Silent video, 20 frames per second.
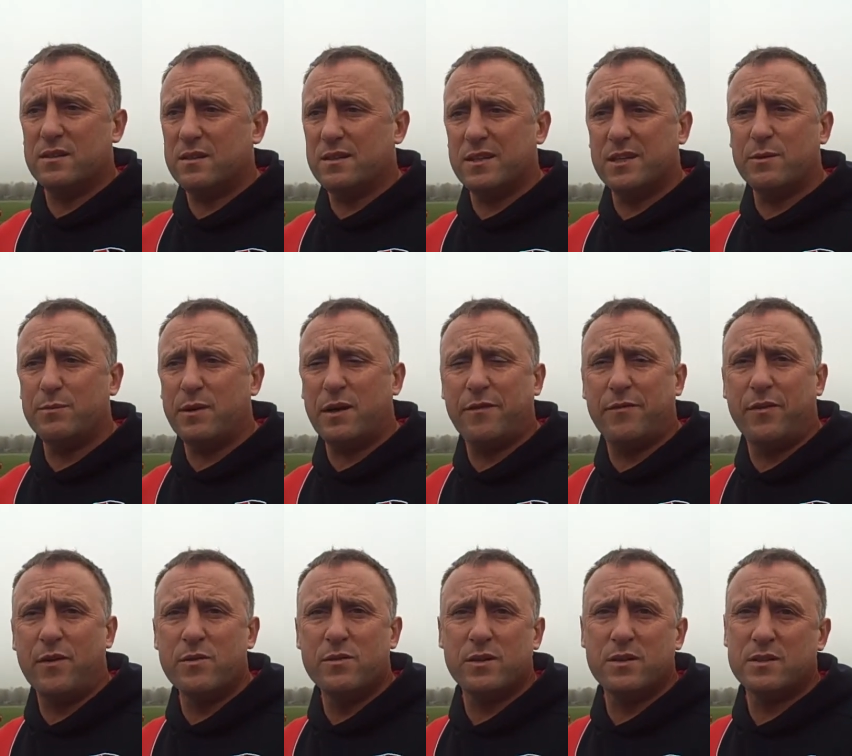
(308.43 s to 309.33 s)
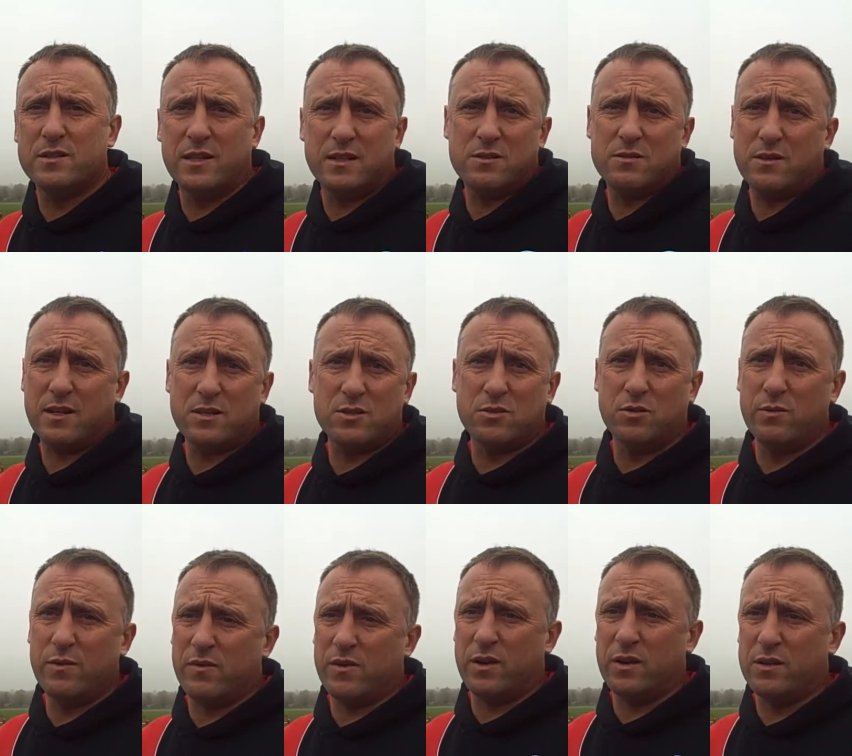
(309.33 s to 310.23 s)
keep our focus. That's that's all
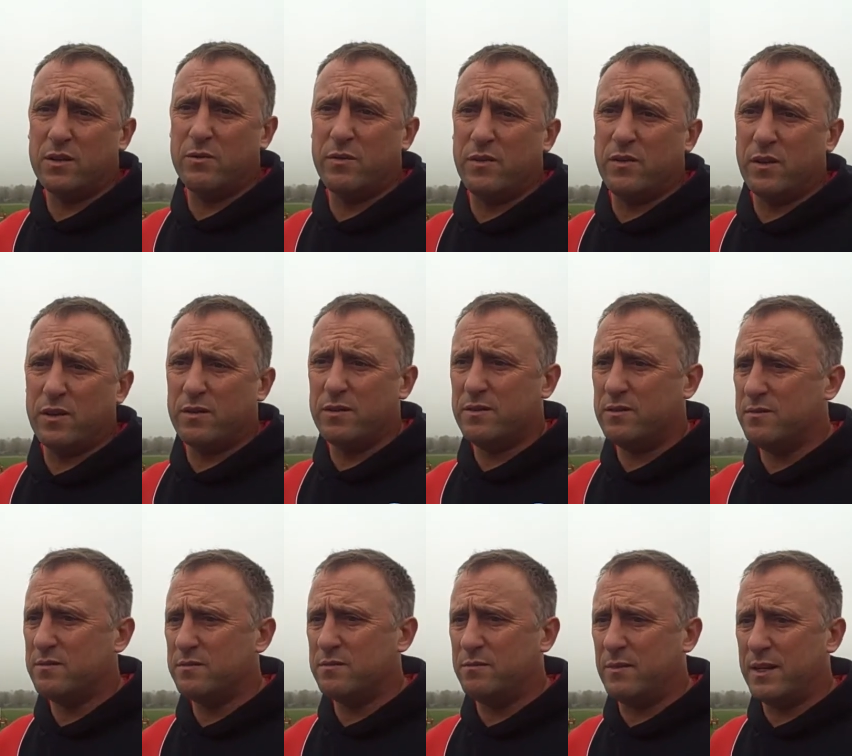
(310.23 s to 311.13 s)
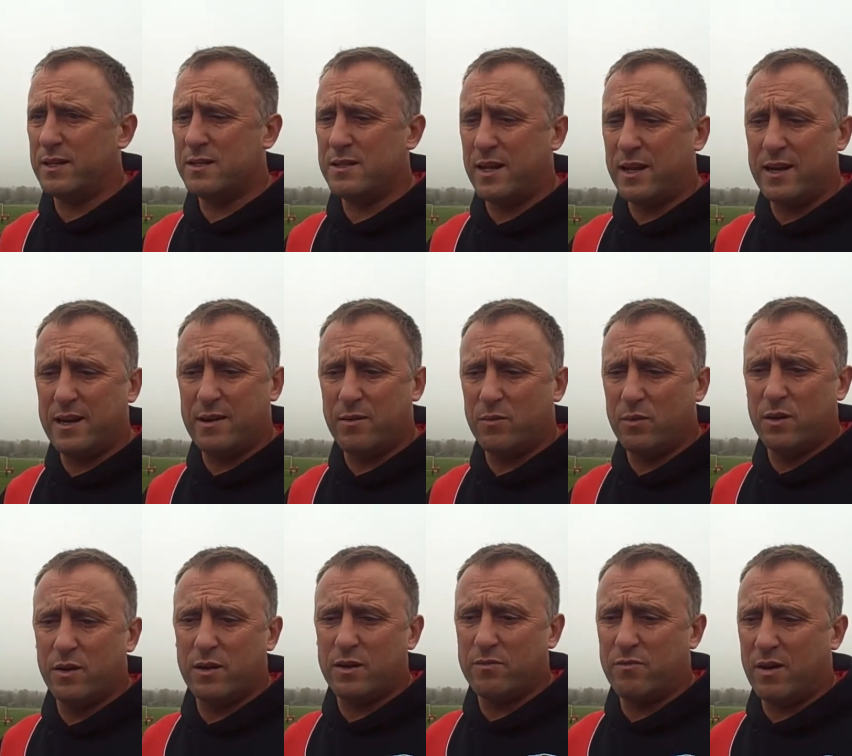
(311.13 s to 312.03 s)
we've got to do. We've got to maintain our
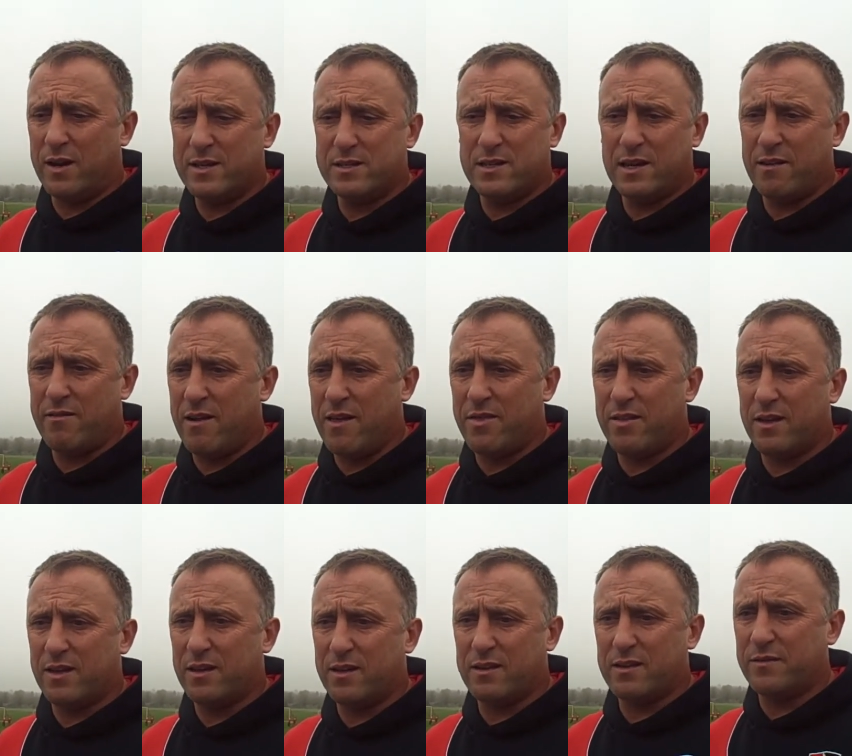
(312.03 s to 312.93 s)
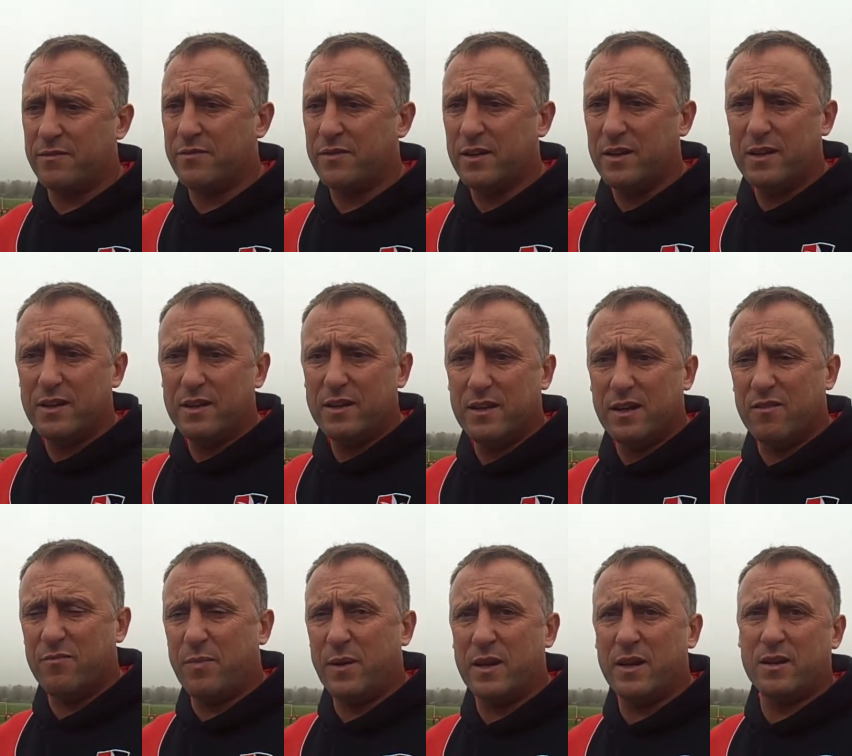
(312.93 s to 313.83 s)
work rate, our ethic of
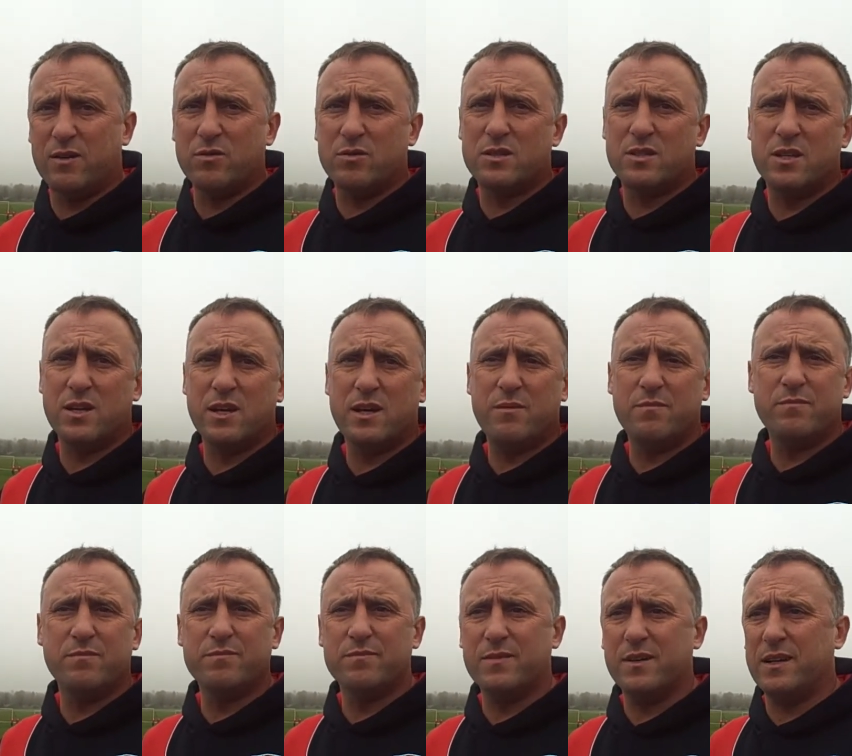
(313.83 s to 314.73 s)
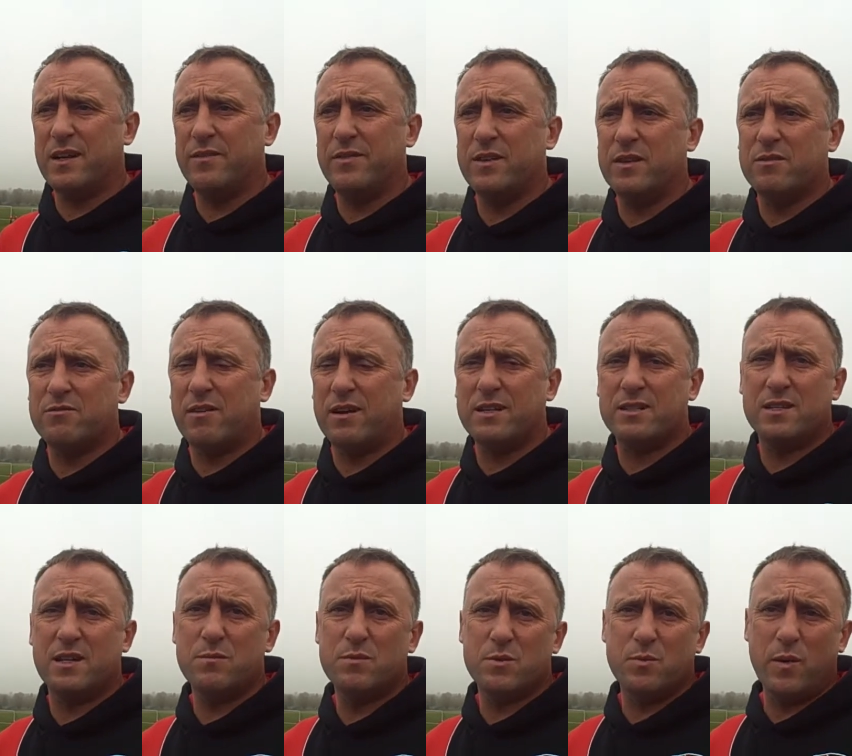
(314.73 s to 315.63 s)
of being a good team and having a great
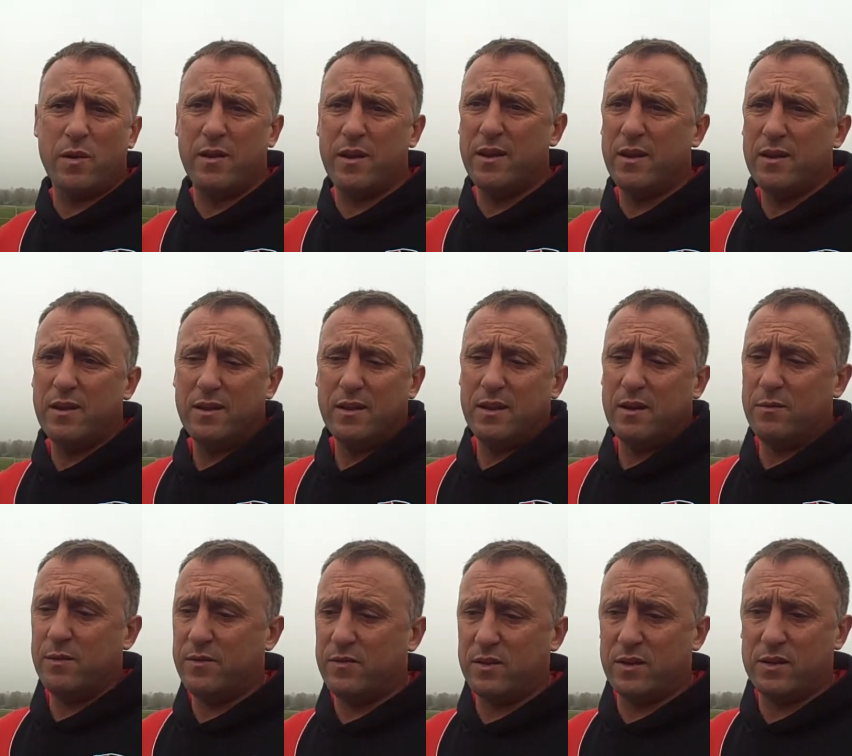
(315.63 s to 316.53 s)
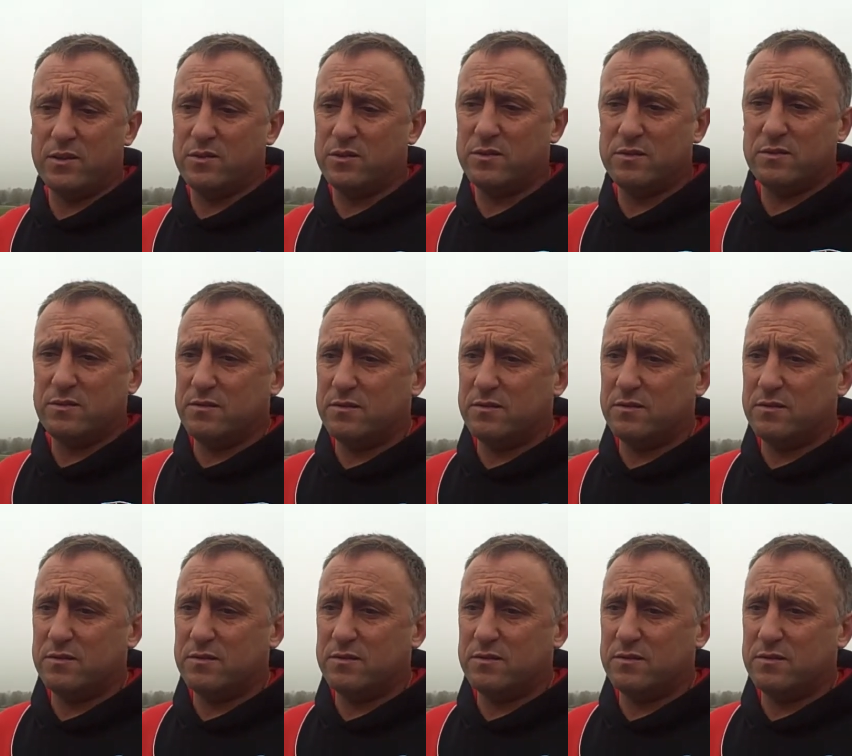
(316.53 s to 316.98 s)
team spirit, and we've got to just